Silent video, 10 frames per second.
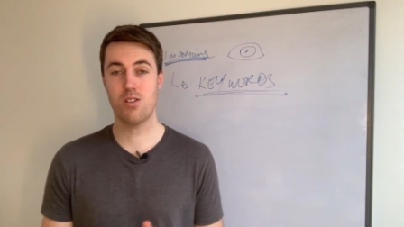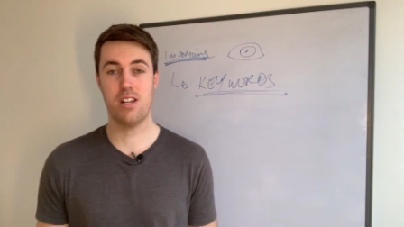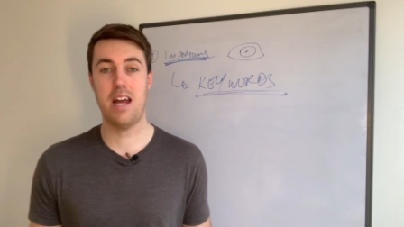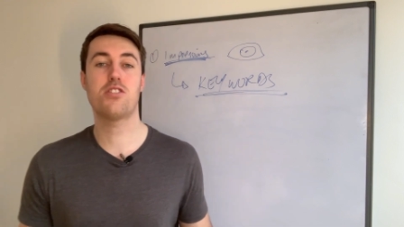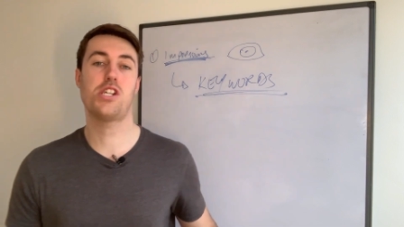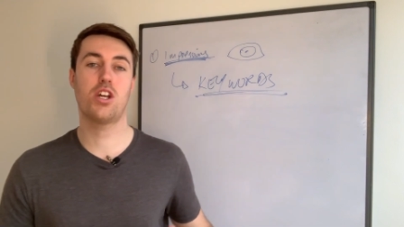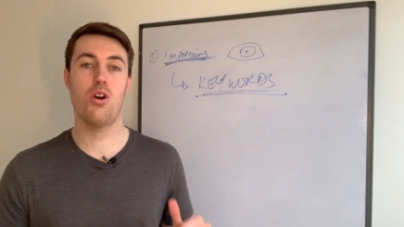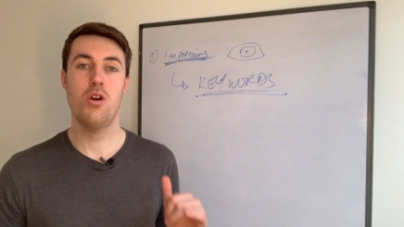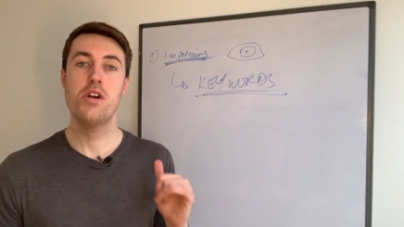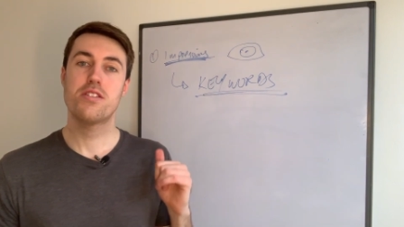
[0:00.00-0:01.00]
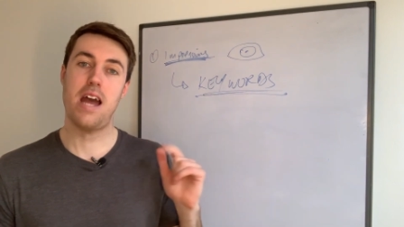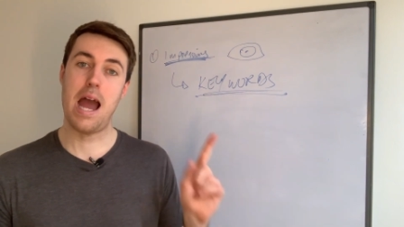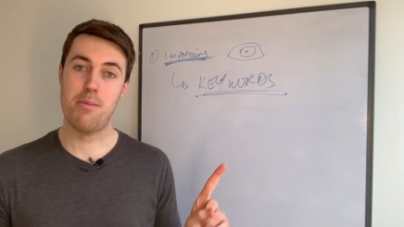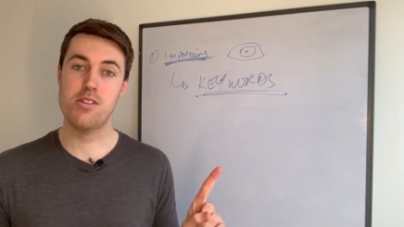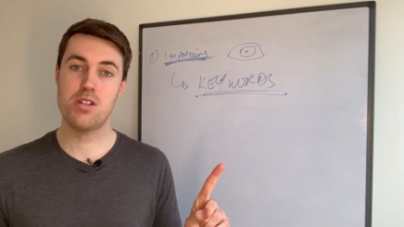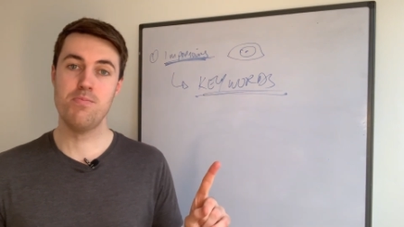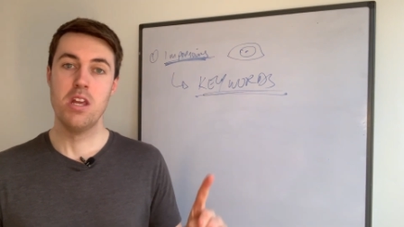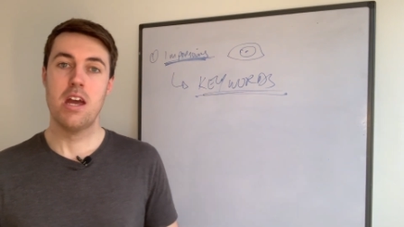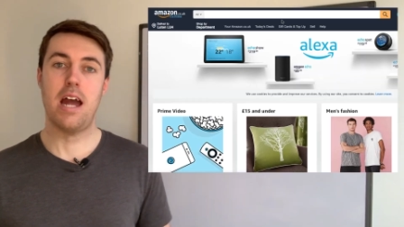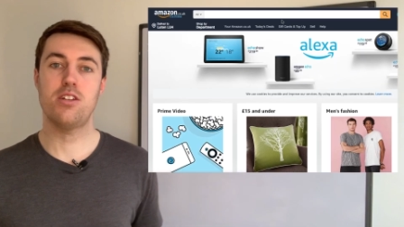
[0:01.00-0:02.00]
You can actually go to Amazon
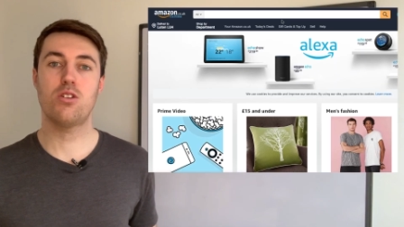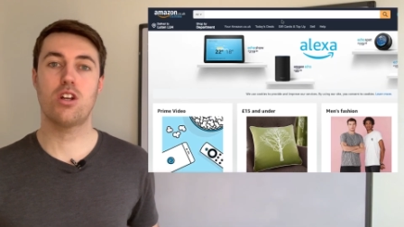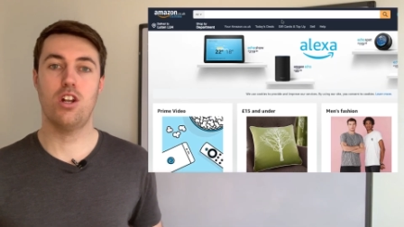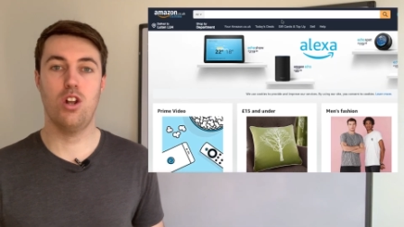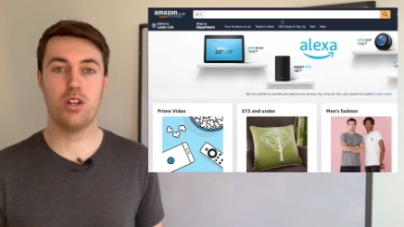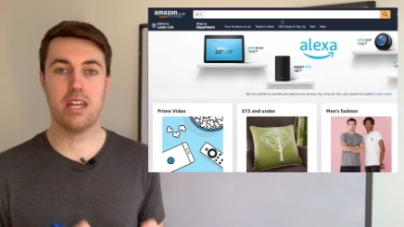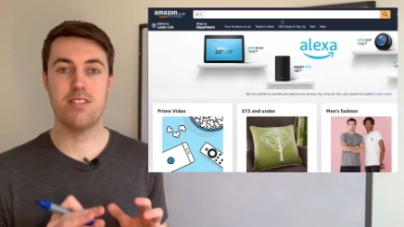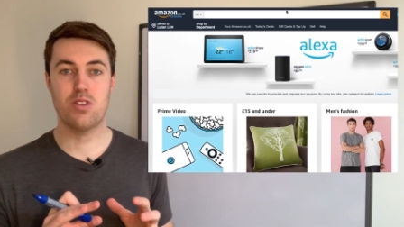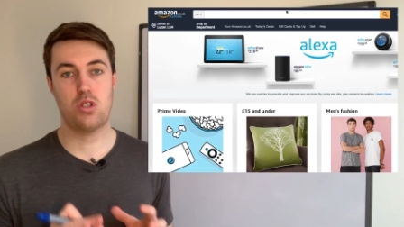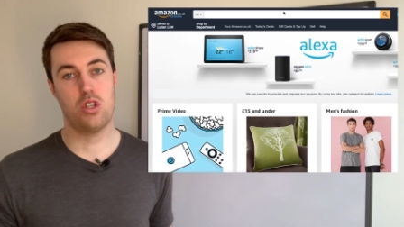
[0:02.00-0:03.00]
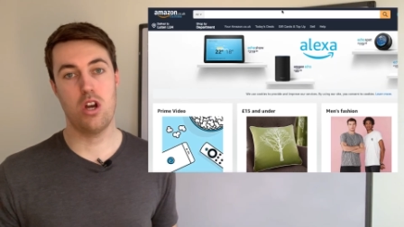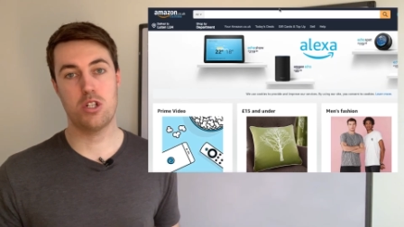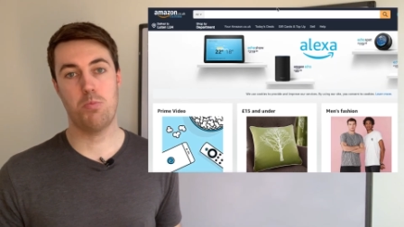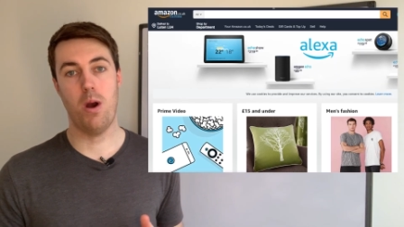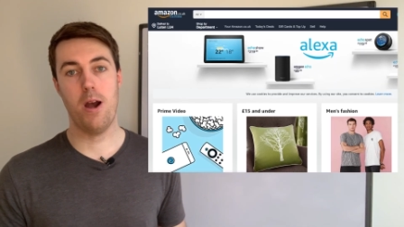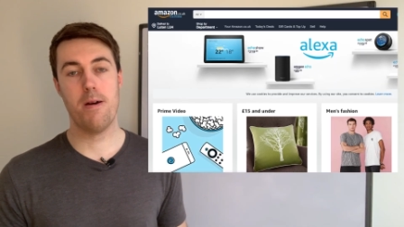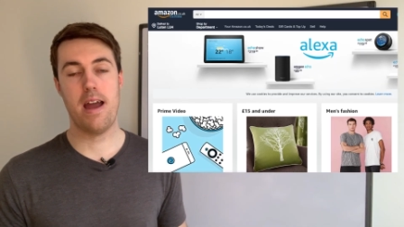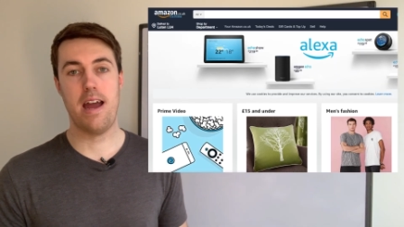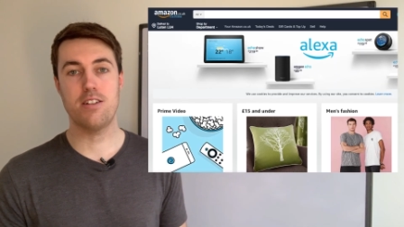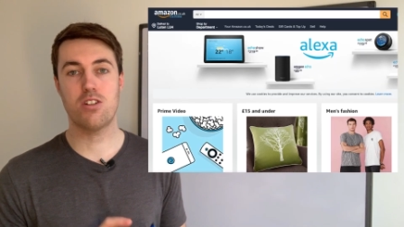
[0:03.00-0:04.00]
and you can look in the search bar
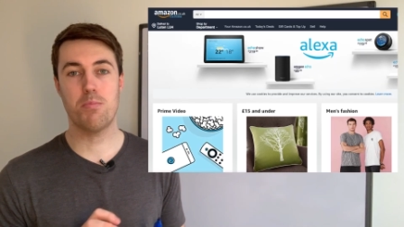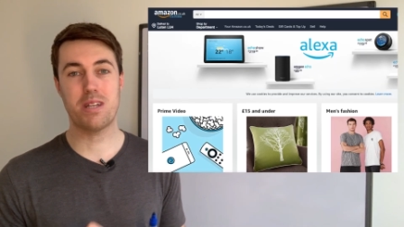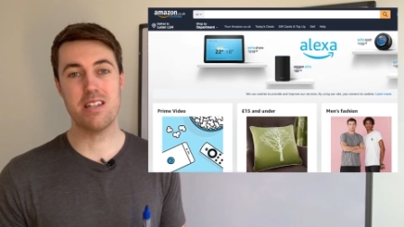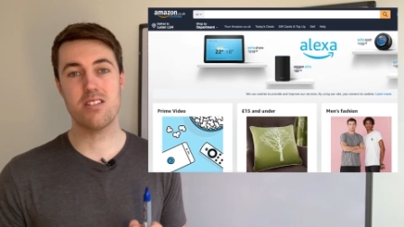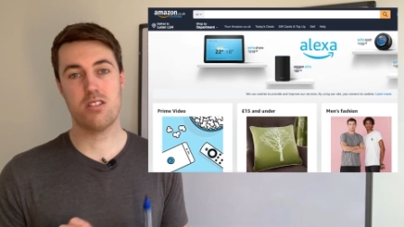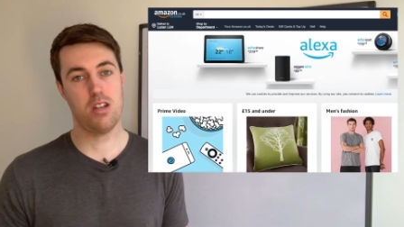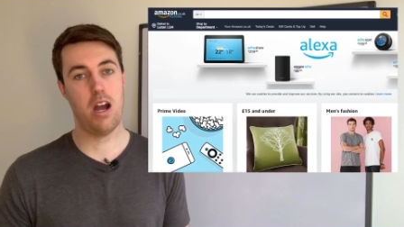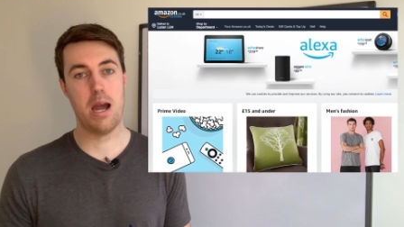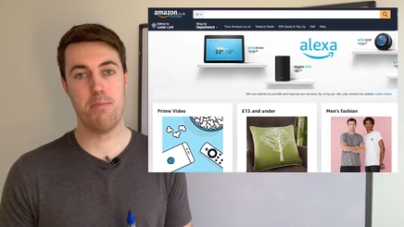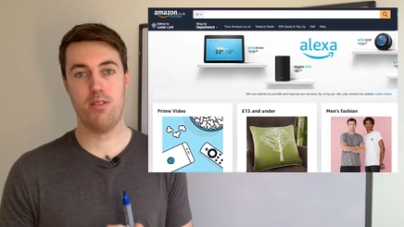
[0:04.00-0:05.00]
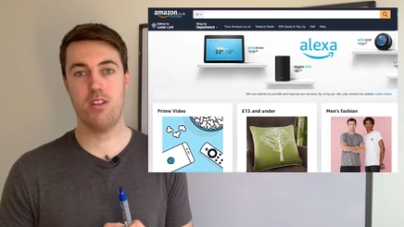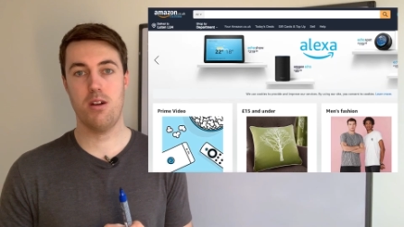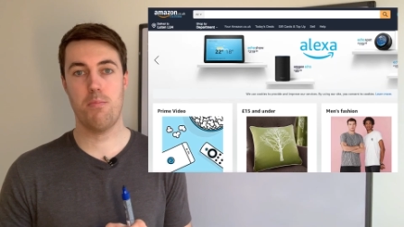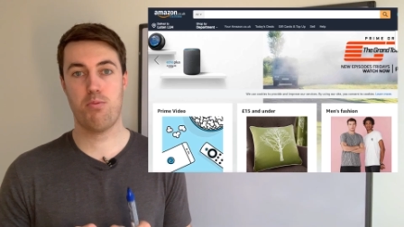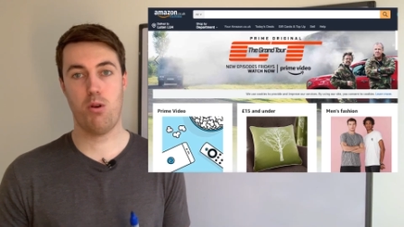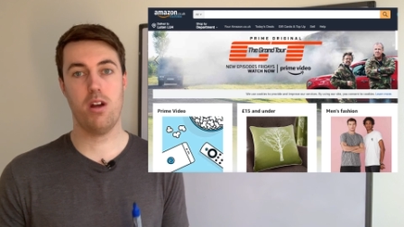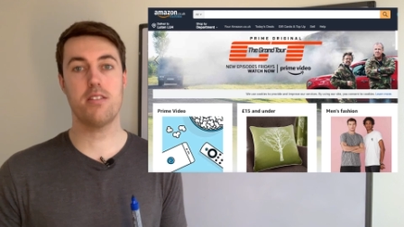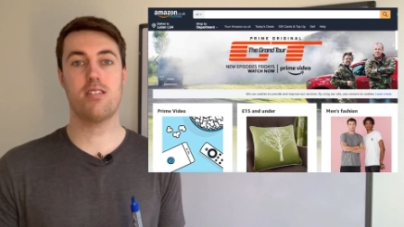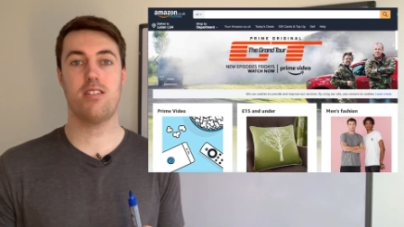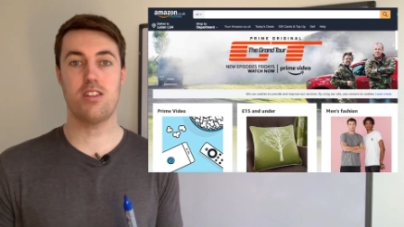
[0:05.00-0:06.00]
and you can begin to type the
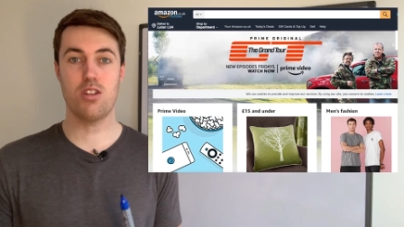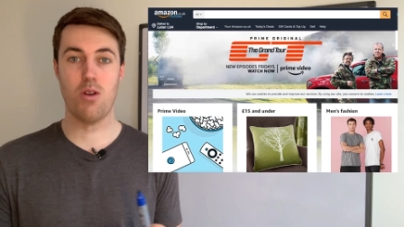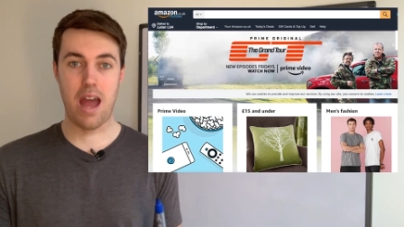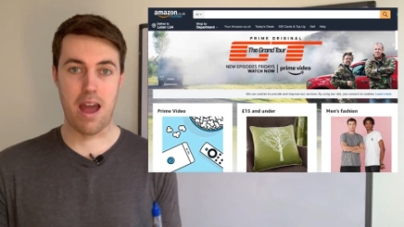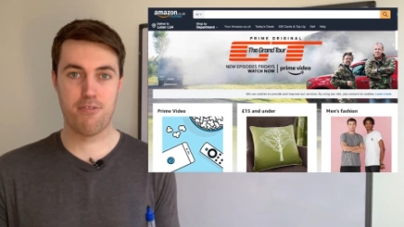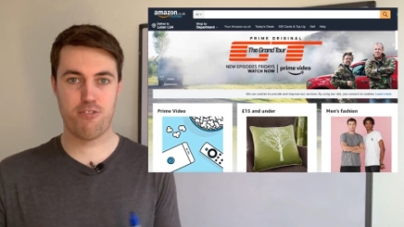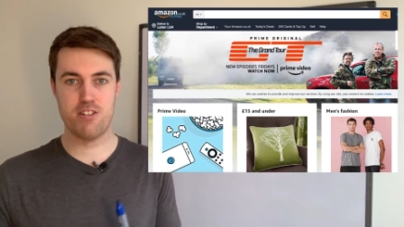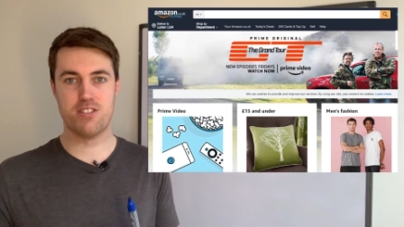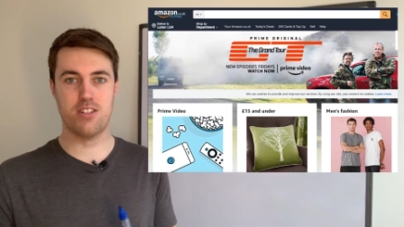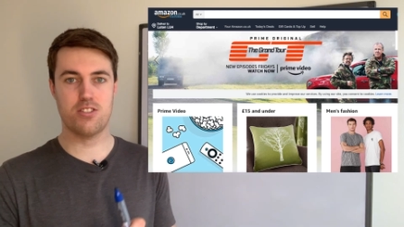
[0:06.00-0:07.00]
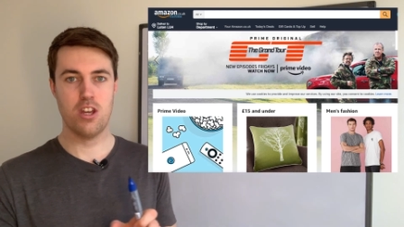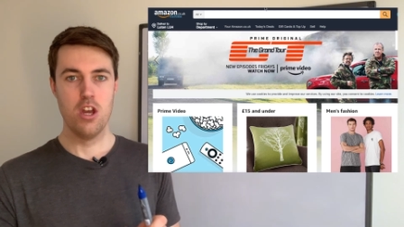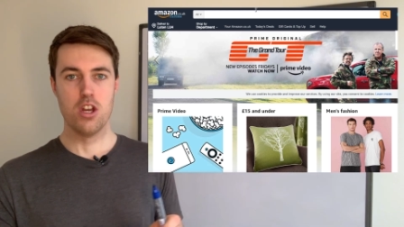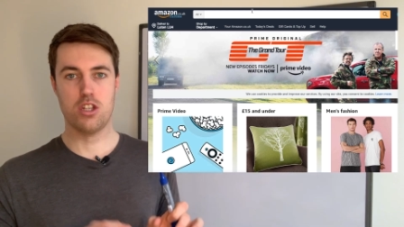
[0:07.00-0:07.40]
product that you have, for instance, instance,